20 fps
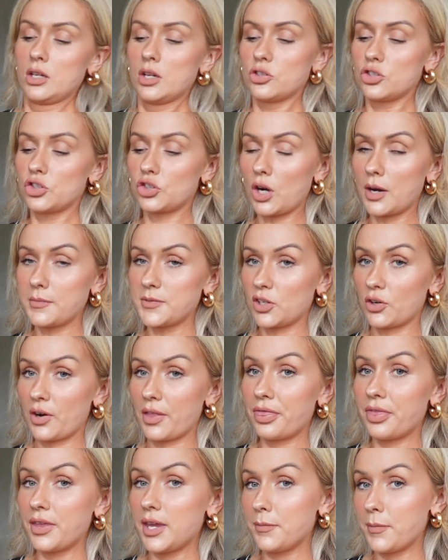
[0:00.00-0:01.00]
Stripes are a
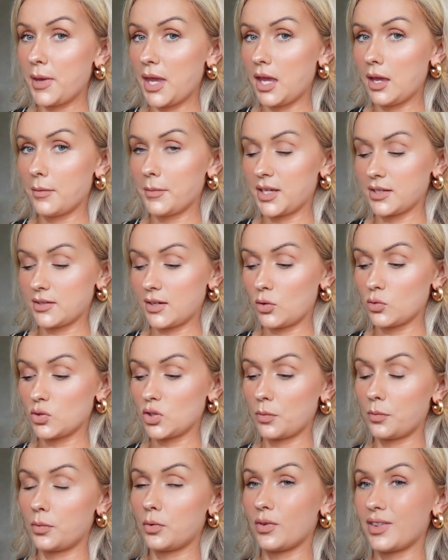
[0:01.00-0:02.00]
theme here because I
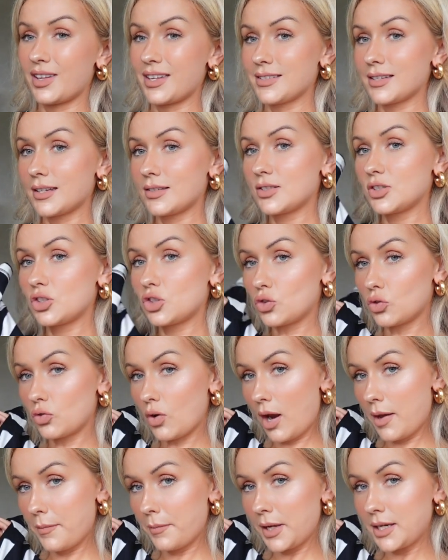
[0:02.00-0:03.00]
also bought this
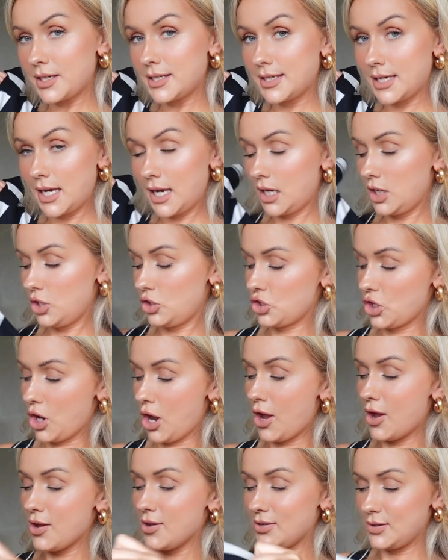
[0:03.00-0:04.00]
stripe
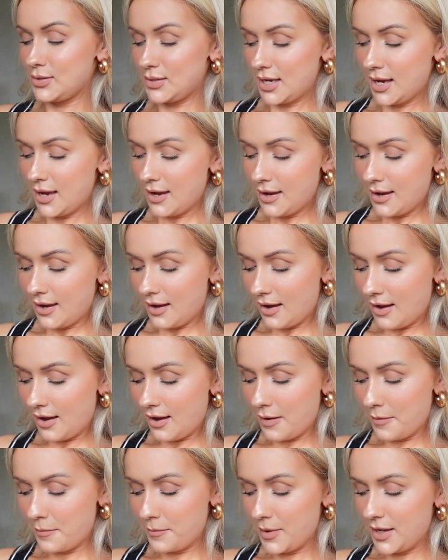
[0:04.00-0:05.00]
t-shirt.
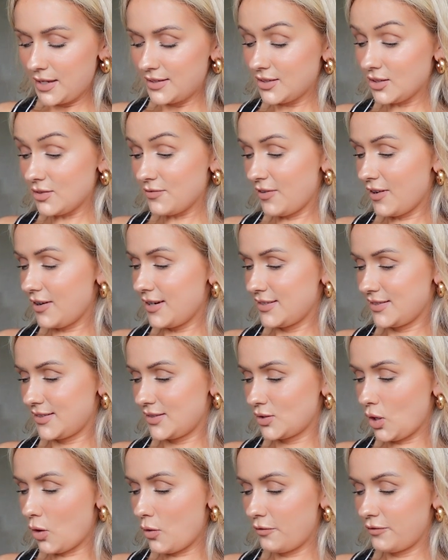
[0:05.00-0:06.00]
It's just very
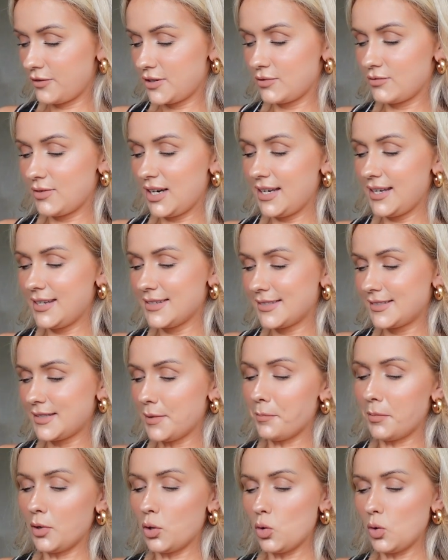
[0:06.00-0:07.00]
soft, really
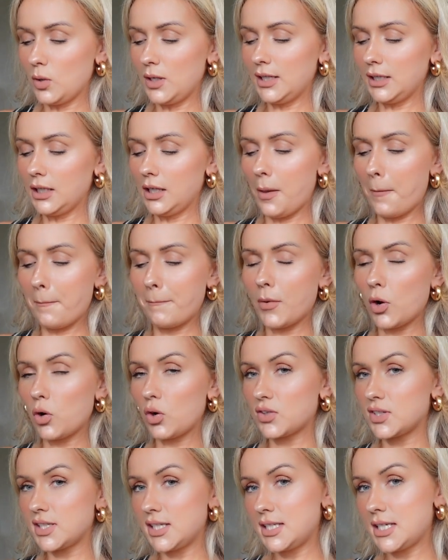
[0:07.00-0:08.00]
simple, little
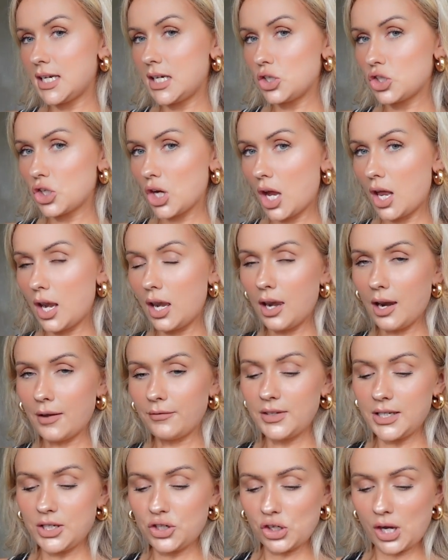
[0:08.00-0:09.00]
boxy t-shirt,
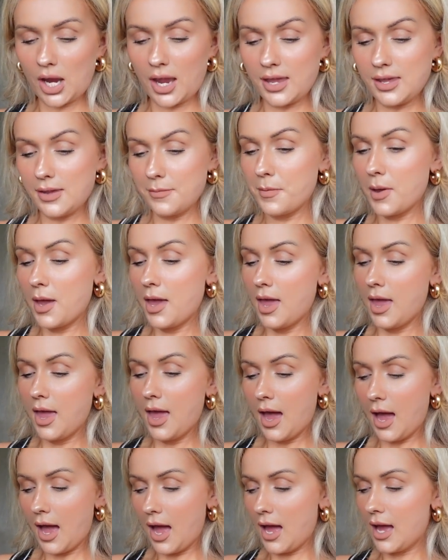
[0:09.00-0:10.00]
lovely shape,
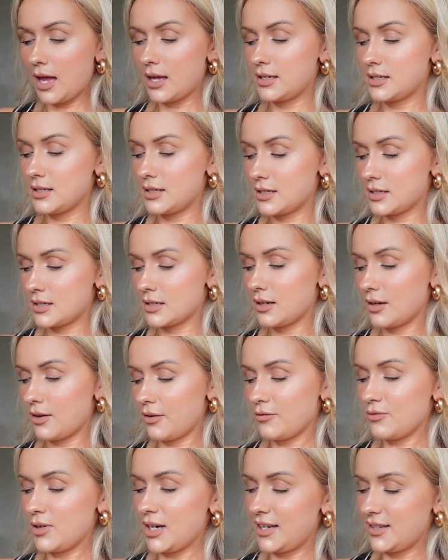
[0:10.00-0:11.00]
and
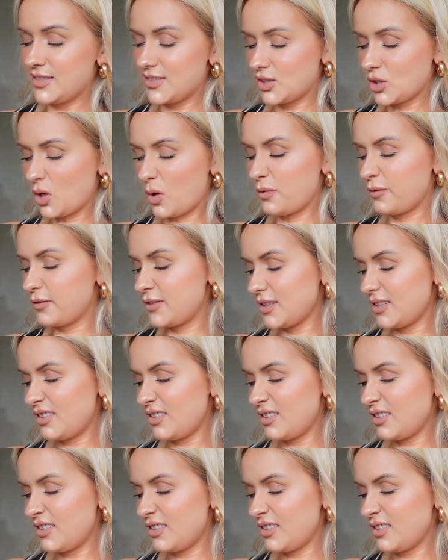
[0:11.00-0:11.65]
really soft.